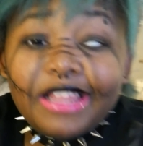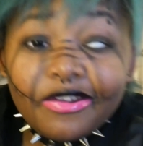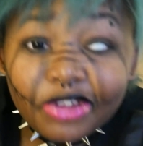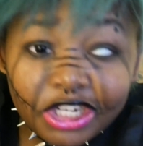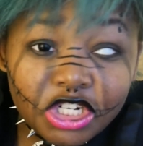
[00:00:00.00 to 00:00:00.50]

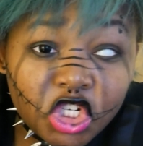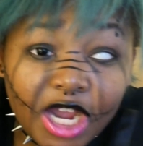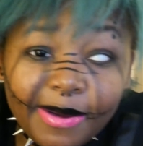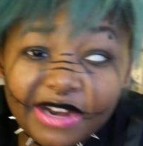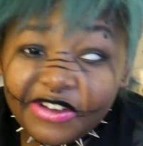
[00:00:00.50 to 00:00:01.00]
have religious
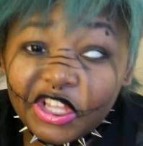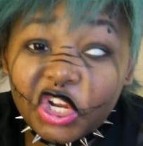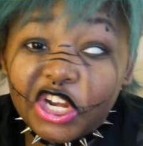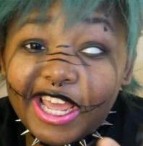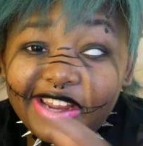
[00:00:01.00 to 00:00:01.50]
trauma, and if I've
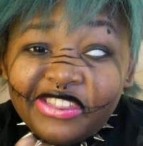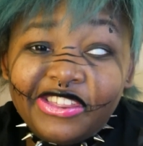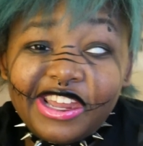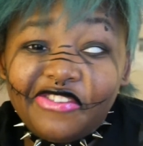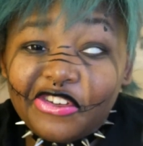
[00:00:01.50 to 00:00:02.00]
learned anything
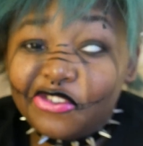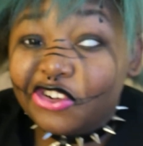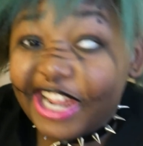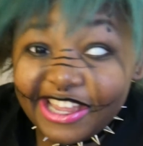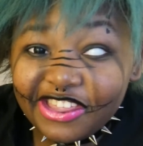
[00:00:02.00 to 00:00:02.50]
from
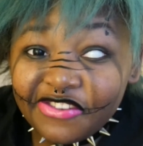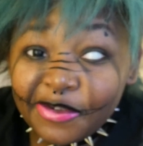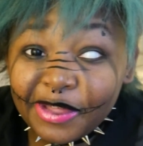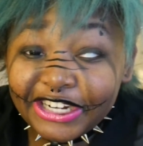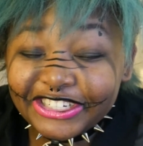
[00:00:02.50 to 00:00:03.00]

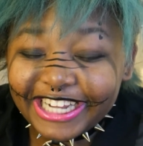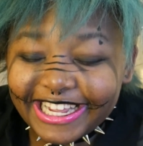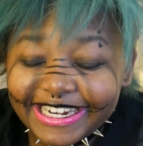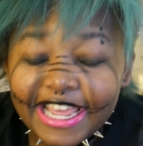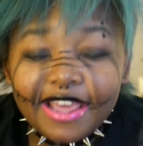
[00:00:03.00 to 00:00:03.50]
the
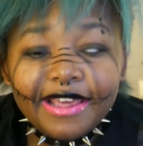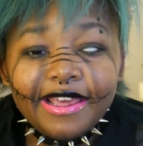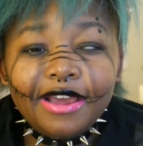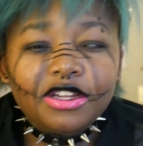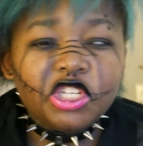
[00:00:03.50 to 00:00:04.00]
internet,
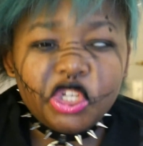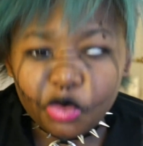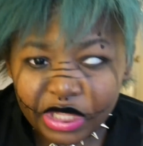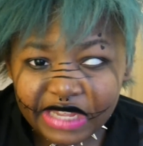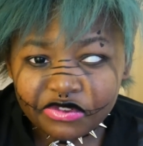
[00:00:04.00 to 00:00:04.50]
do you
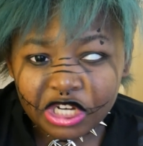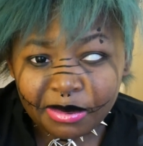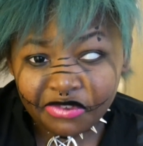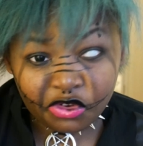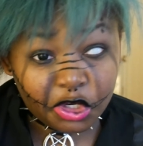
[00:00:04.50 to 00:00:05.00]
really have trauma
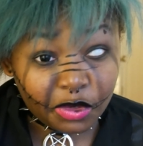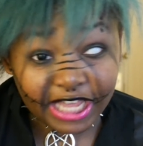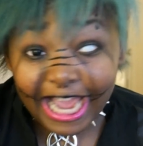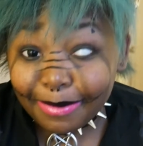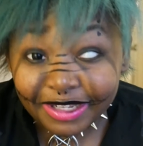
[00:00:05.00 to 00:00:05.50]
if you don't
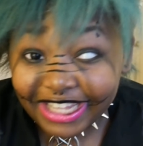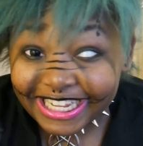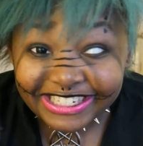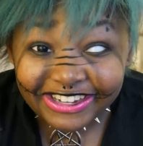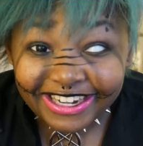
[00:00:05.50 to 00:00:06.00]

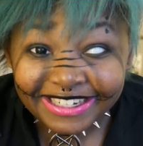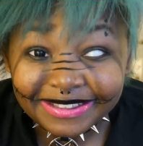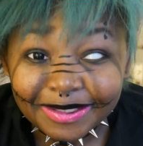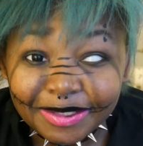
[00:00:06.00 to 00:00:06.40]
capitalize on it?